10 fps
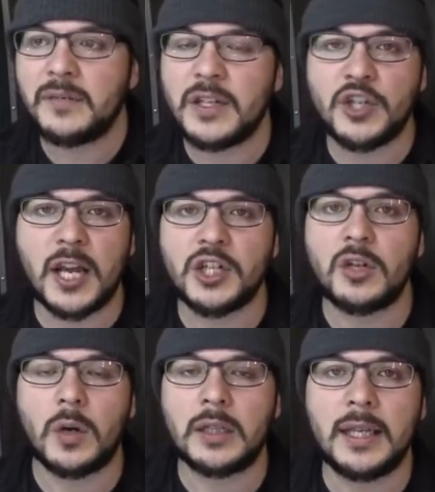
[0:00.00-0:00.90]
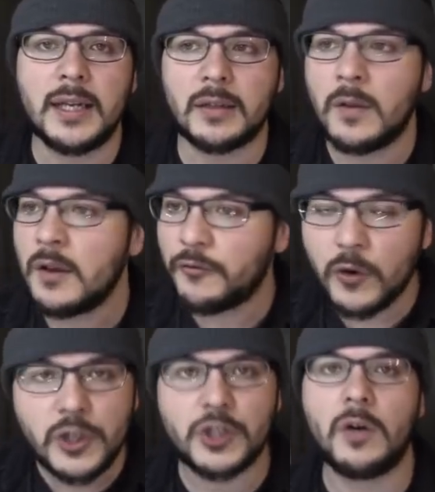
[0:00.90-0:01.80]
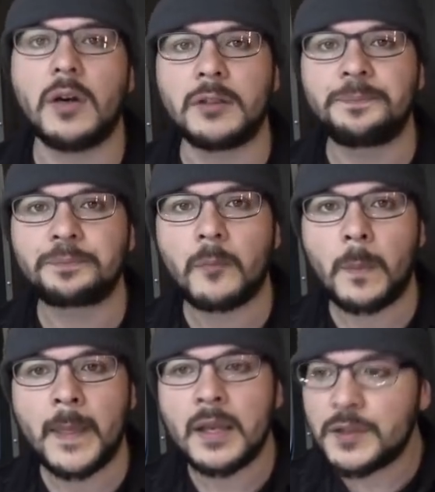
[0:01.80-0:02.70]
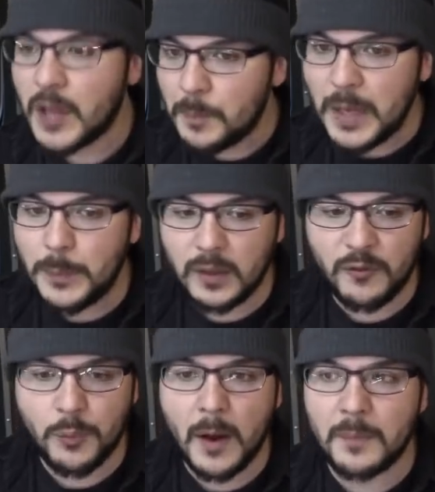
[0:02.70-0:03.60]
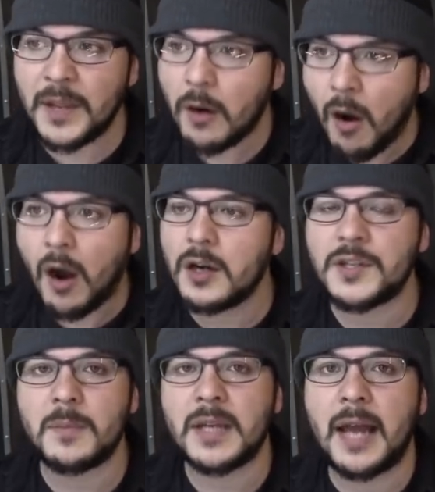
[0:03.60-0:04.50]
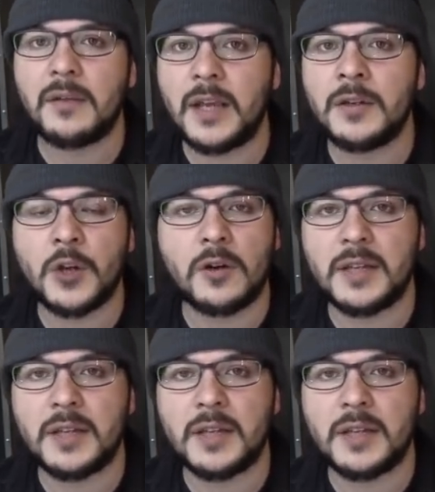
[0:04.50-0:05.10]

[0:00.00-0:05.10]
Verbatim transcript: of injection or cleaning, for sure. Some people have brought up there are some kind of internal